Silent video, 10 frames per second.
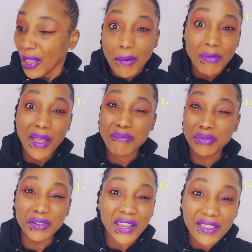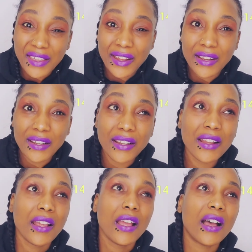My breathing.
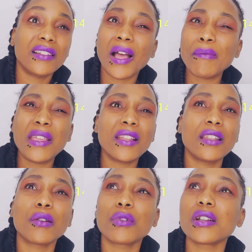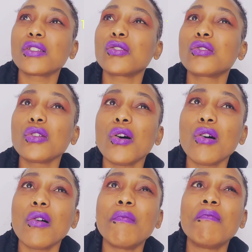There were
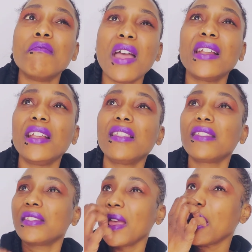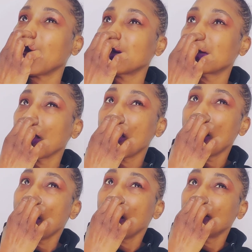so many things
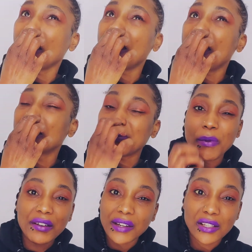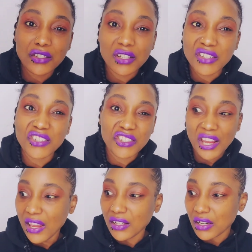that I experienced just
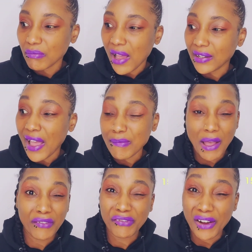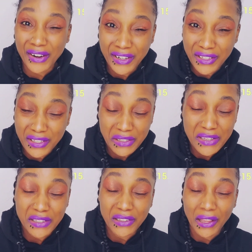changing my diet. My farts
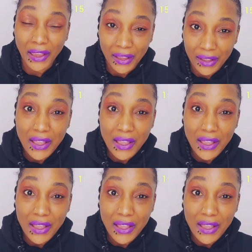stink.